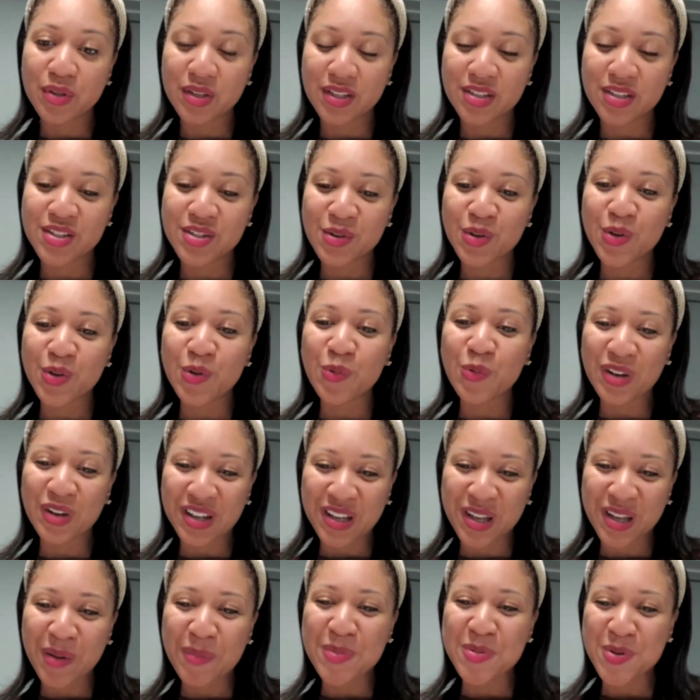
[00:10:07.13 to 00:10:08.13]
And so you
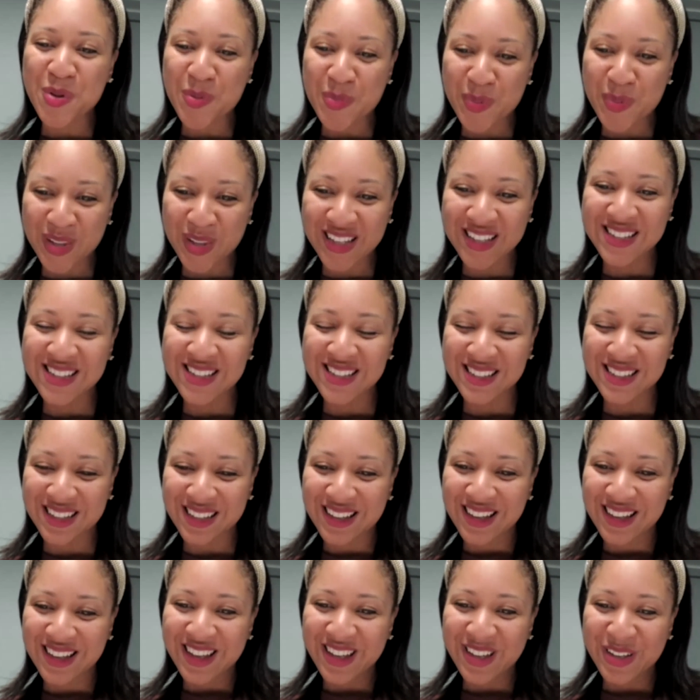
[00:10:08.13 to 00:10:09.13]
want to come to a place
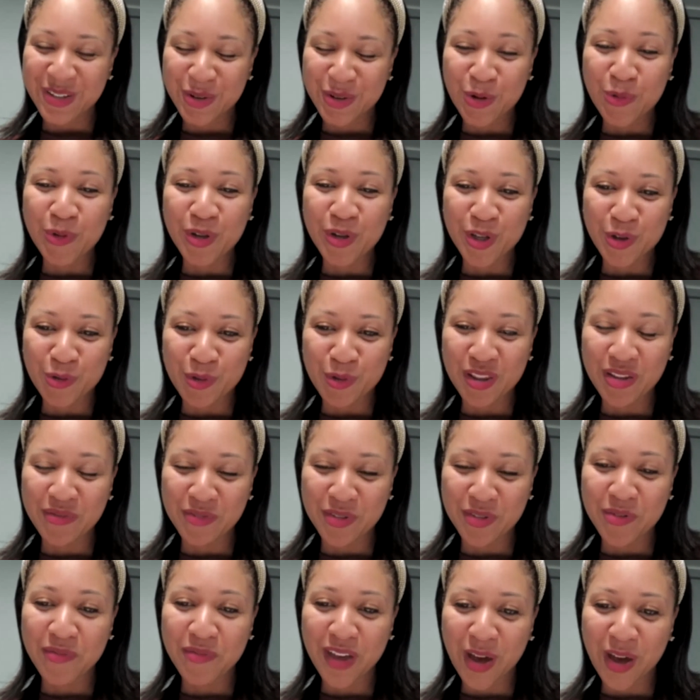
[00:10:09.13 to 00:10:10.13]
where you really
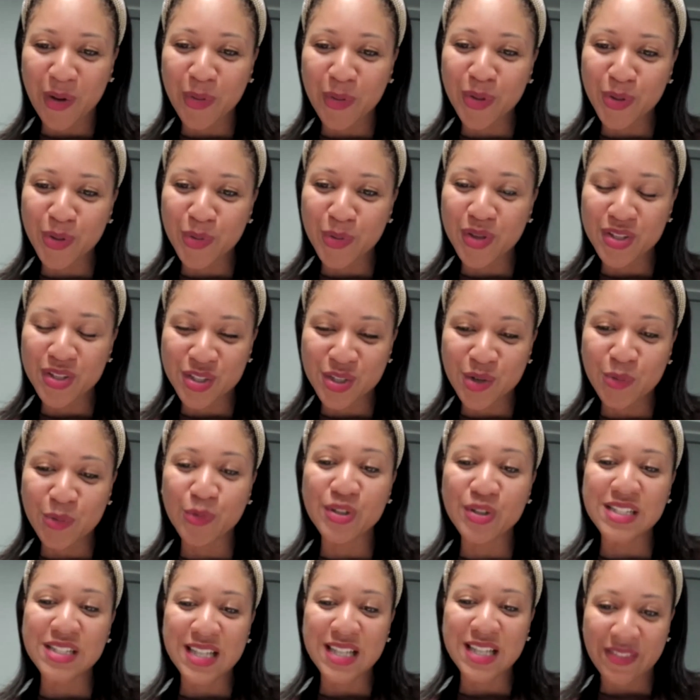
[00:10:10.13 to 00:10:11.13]
feel valued. And so
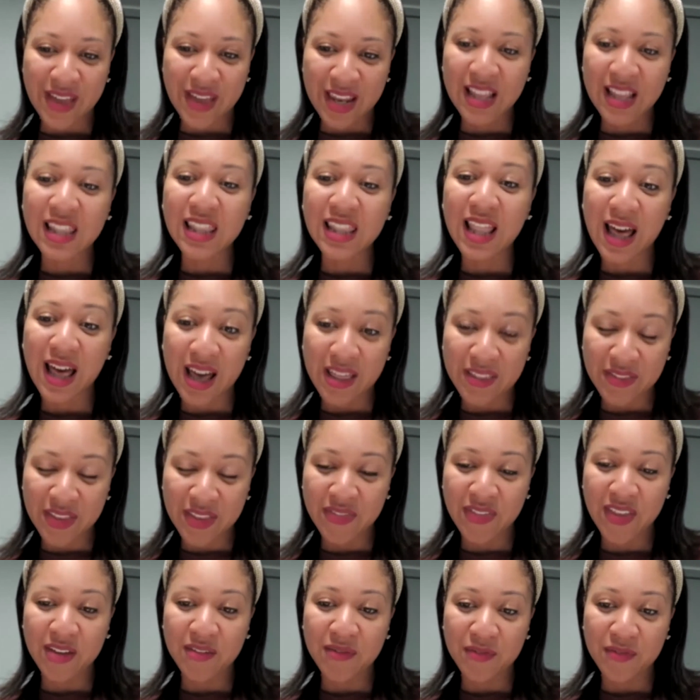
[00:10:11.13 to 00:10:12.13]
we're seeing that a lot,
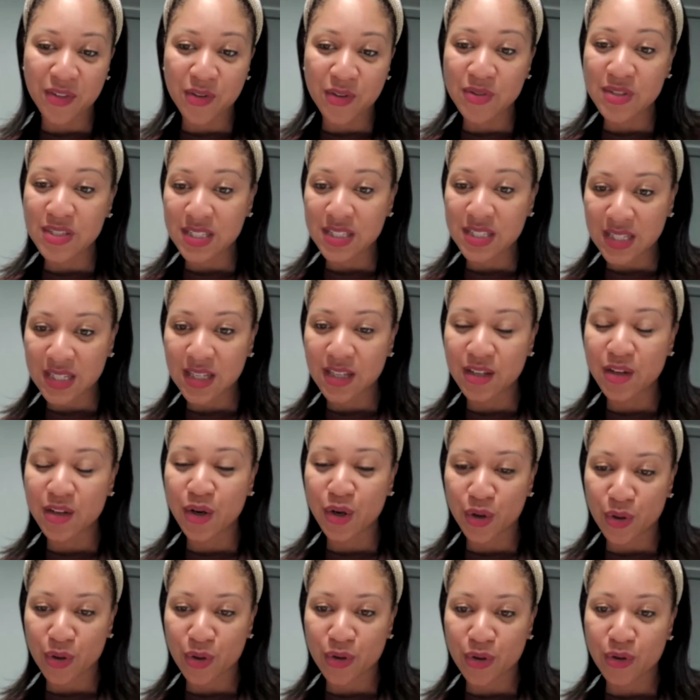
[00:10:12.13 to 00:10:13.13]
that they feel seen,
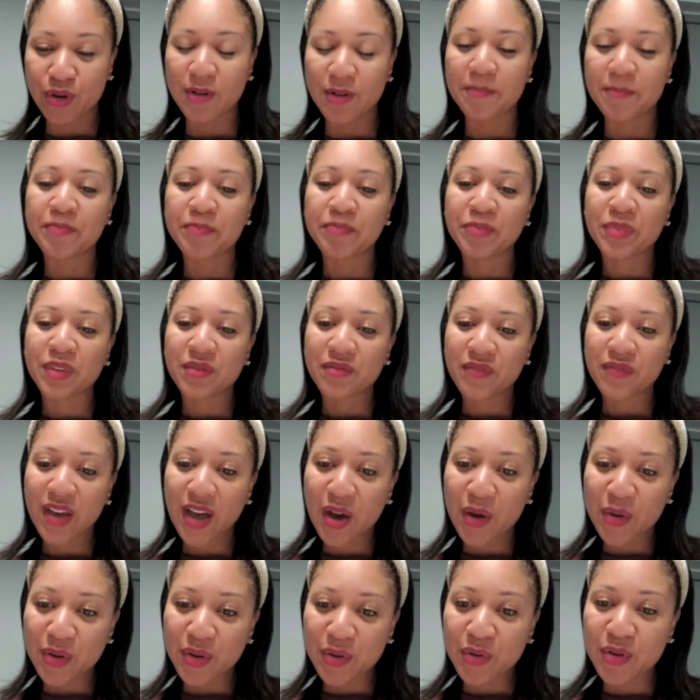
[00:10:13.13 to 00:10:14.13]
heard,
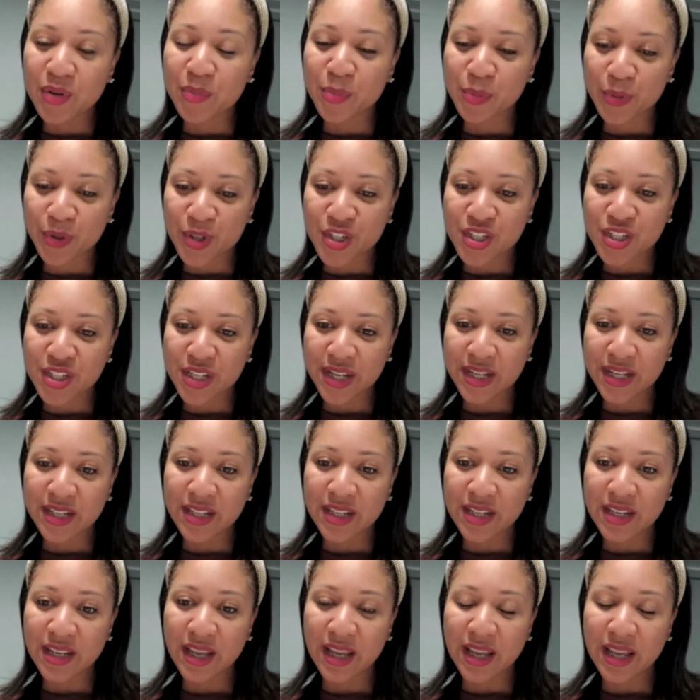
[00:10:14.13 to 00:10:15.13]
valued,
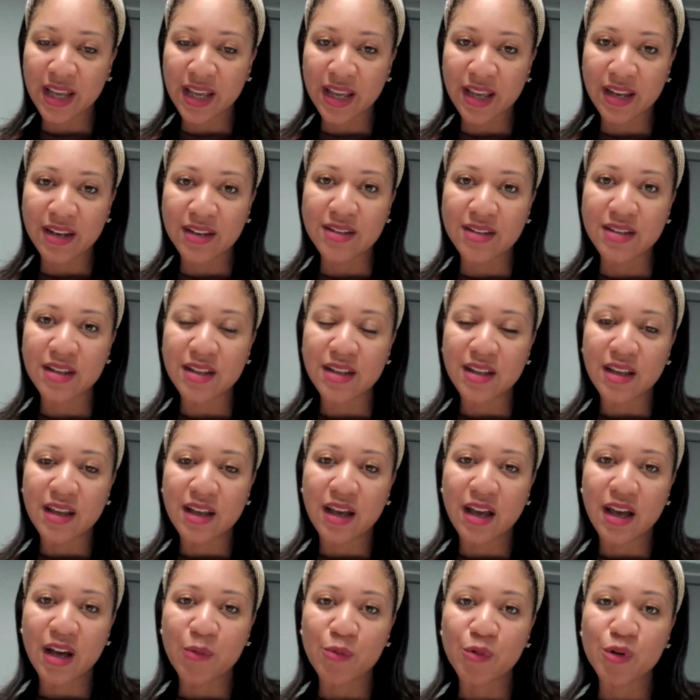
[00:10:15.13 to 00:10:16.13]
appreciated. And
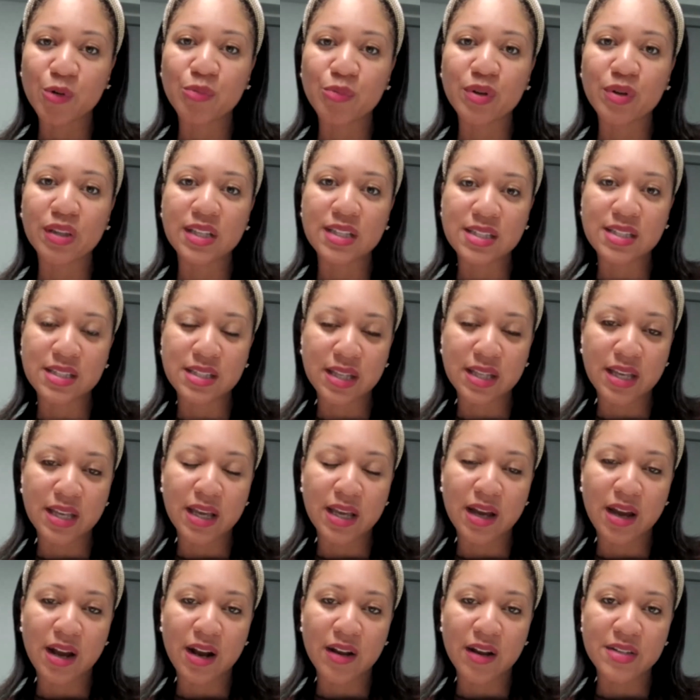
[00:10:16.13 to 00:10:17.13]
we're really
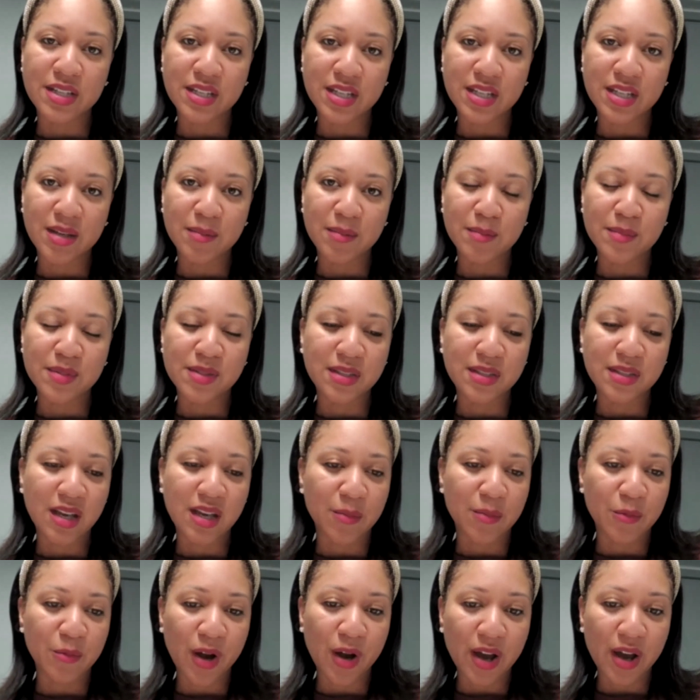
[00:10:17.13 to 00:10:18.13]
seeing our team's
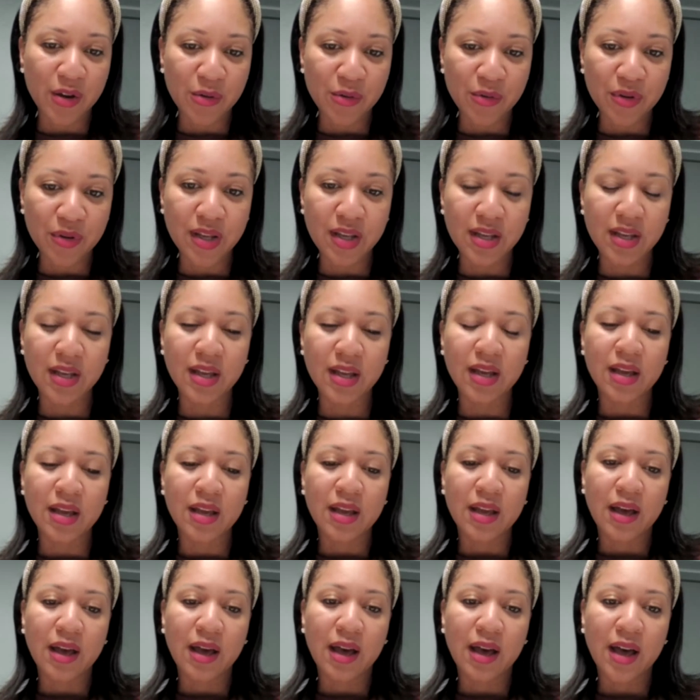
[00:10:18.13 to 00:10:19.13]
camaraderie,
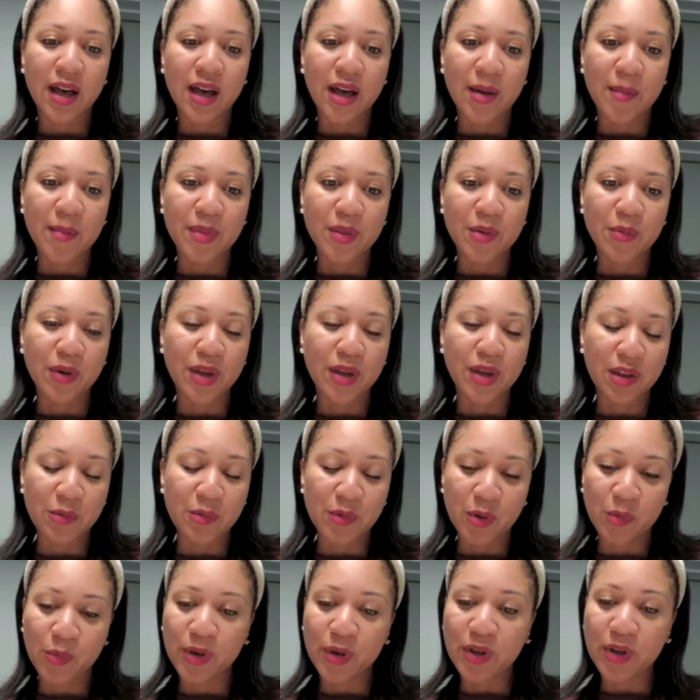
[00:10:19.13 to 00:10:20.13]
the way
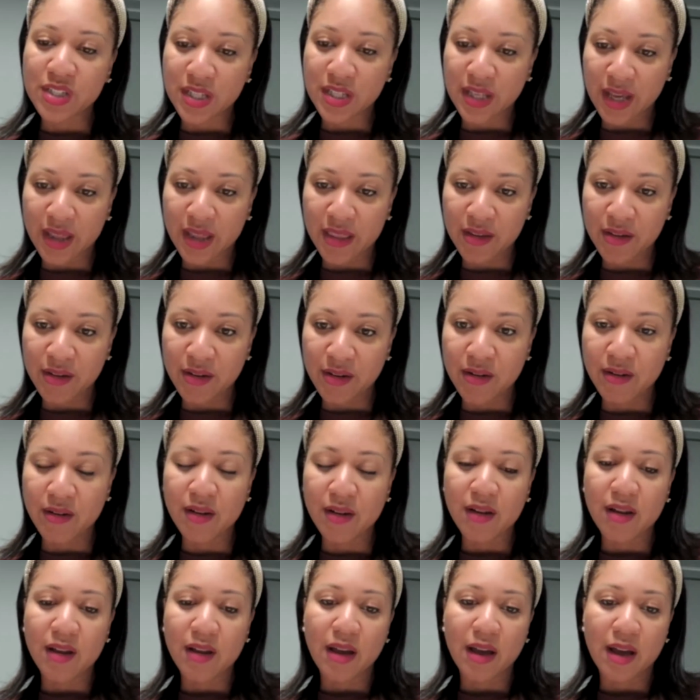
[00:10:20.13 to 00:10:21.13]
that we work
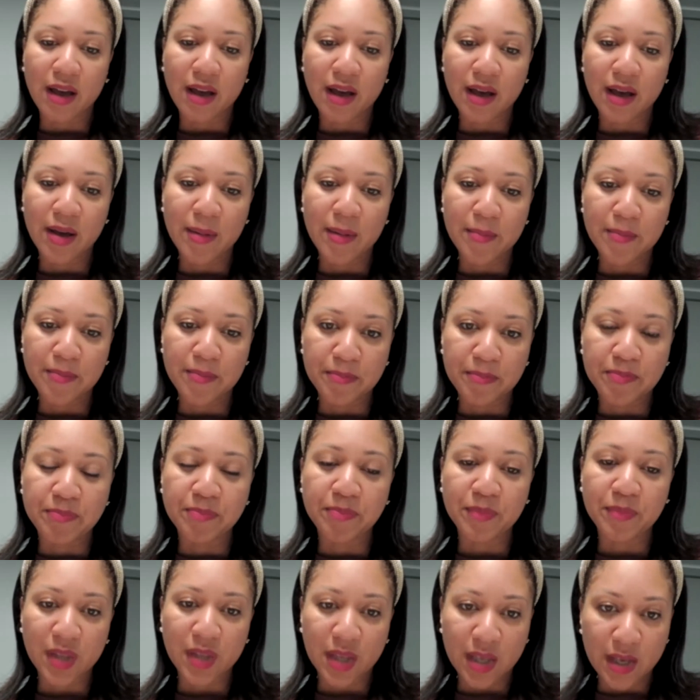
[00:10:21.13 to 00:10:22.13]
together,
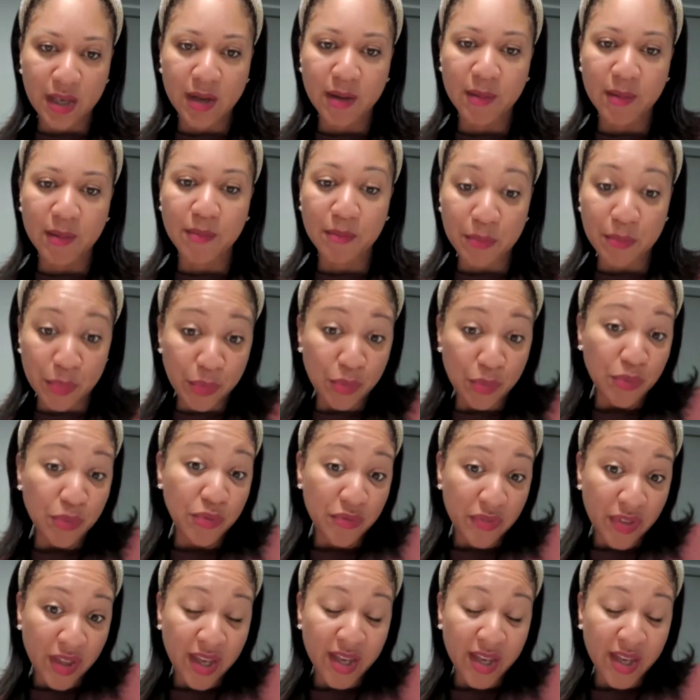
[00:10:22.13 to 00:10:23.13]

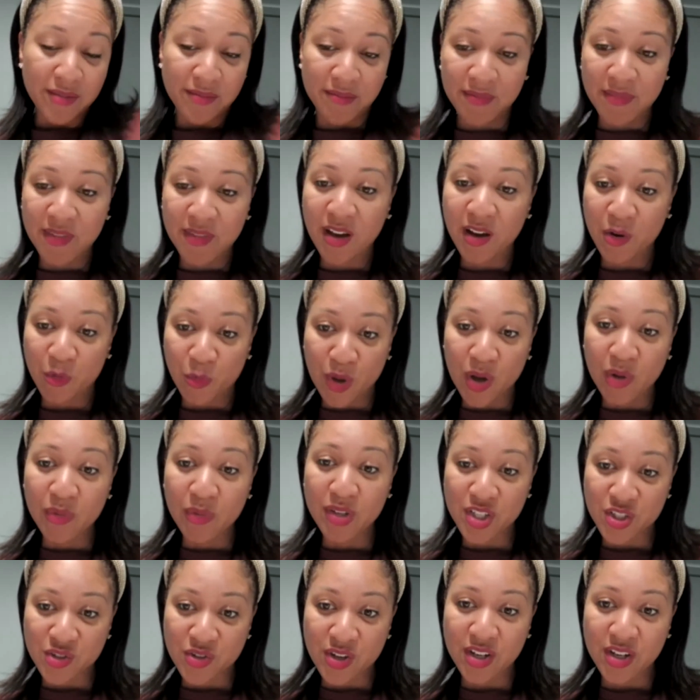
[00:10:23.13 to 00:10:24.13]
prove that our
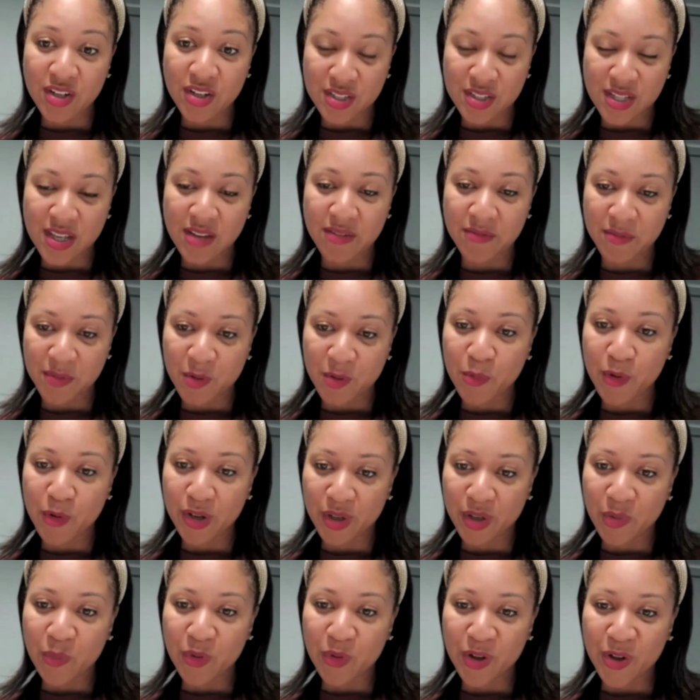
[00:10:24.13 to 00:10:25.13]
wellness strategies have been
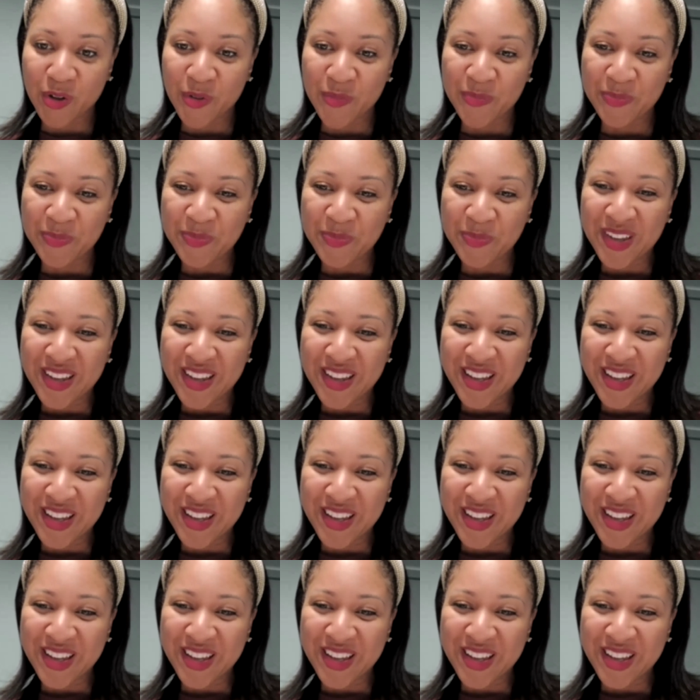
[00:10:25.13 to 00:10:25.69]
working well.